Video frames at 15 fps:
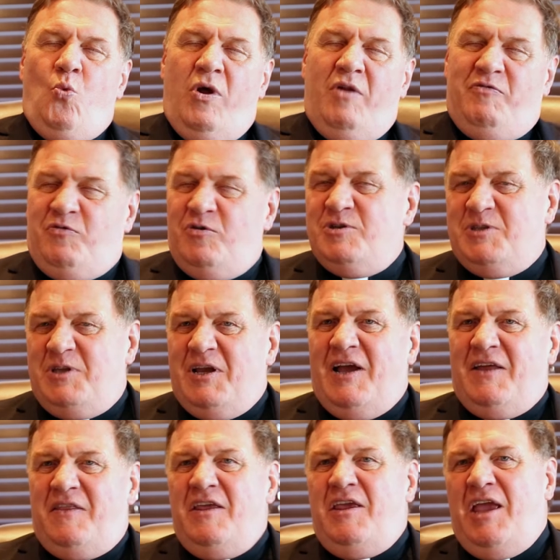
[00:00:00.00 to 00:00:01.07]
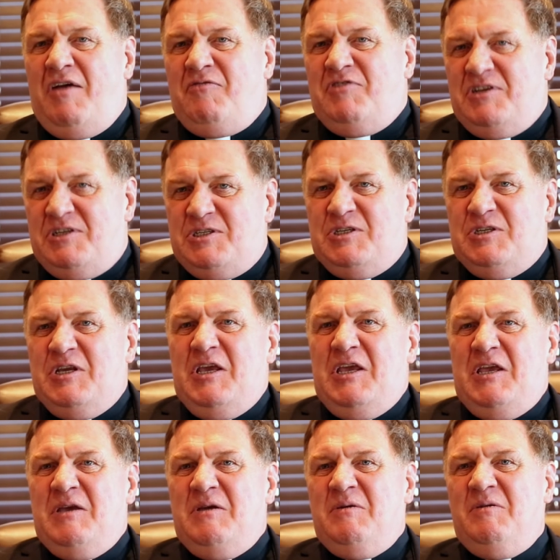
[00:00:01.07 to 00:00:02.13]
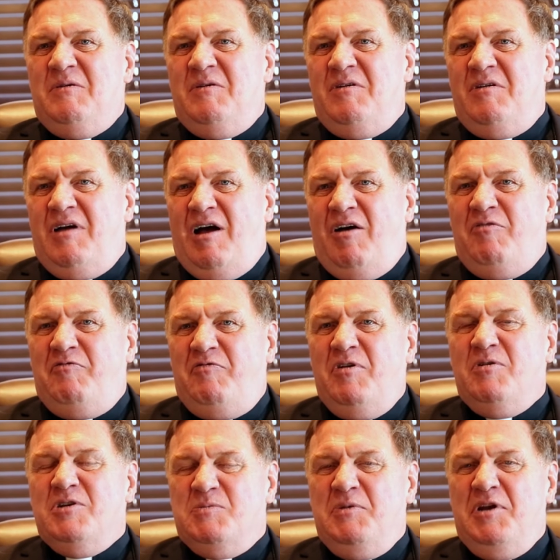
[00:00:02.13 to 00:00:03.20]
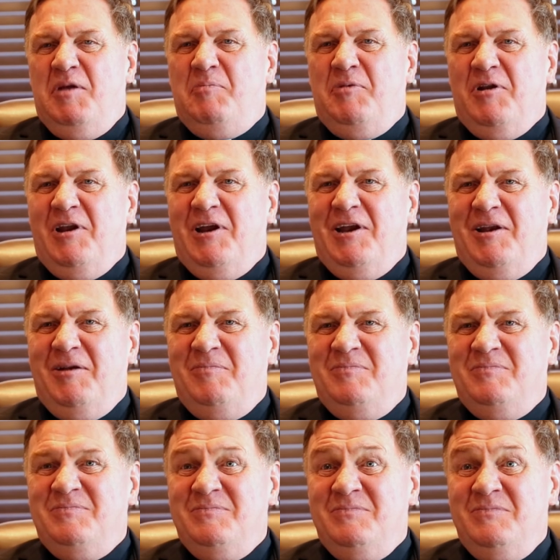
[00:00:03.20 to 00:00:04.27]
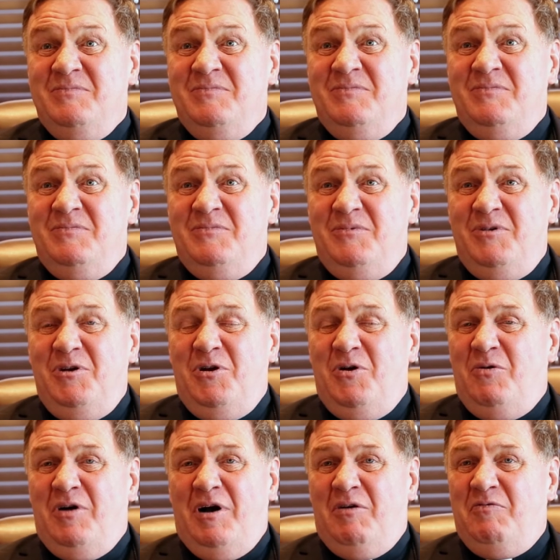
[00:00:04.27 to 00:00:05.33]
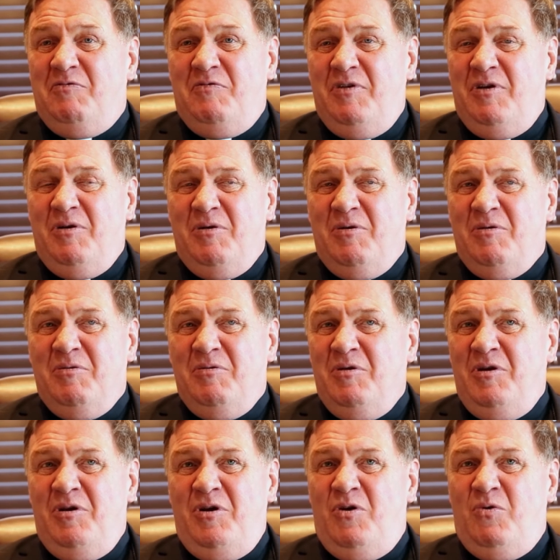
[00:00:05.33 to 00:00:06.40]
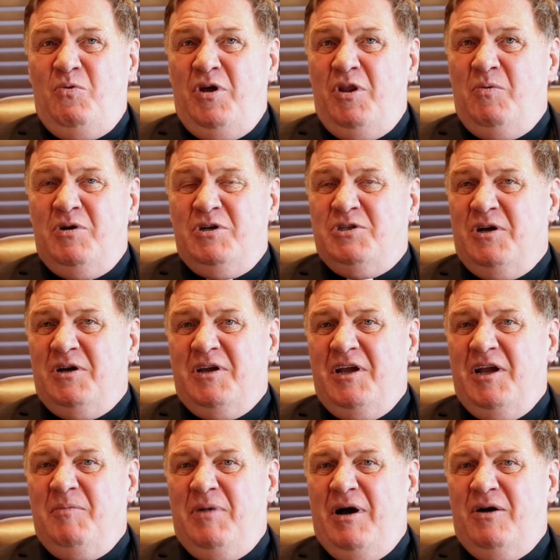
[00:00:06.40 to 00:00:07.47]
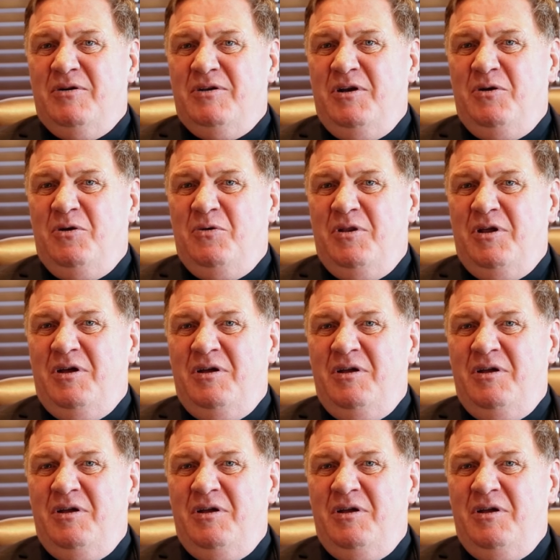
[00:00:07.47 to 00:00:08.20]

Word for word: Well, first thing, I think you have to see how fear is manipulated. You know, how fear, whether we're talking about, you know,